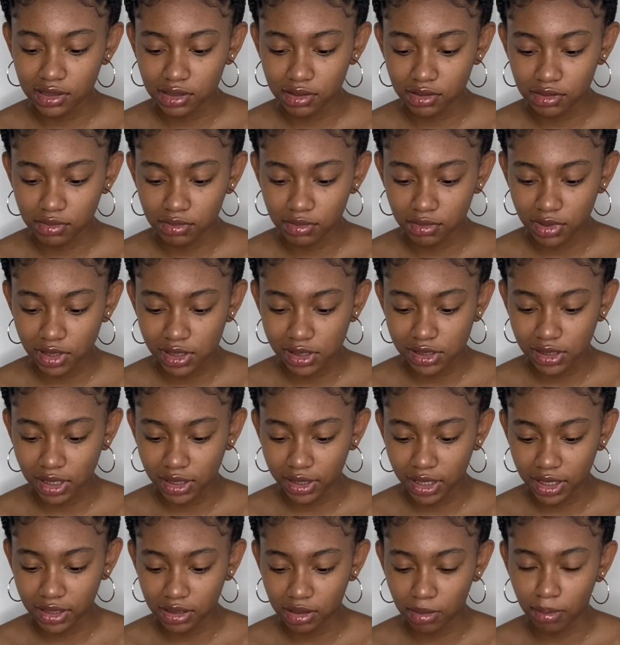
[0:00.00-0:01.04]
them because I
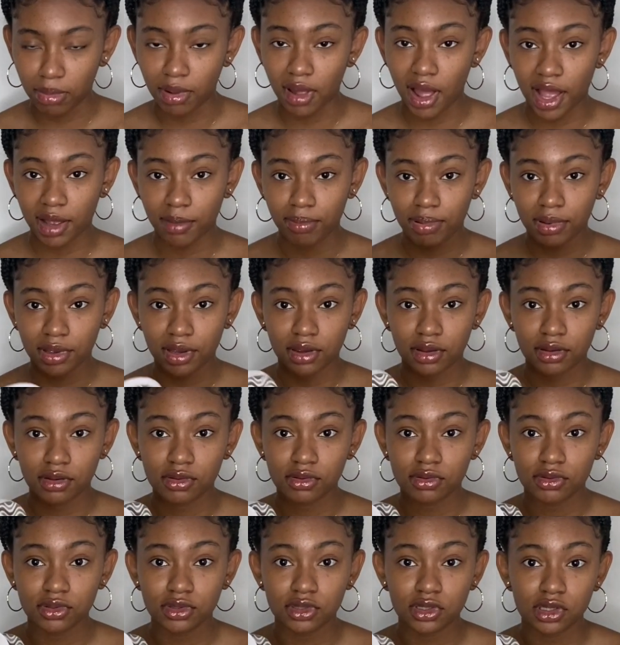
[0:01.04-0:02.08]
like the black pair
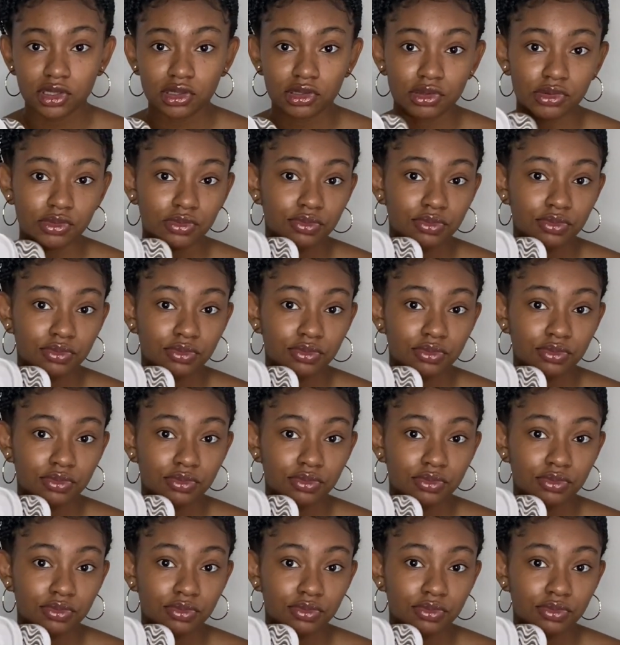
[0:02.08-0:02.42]
too.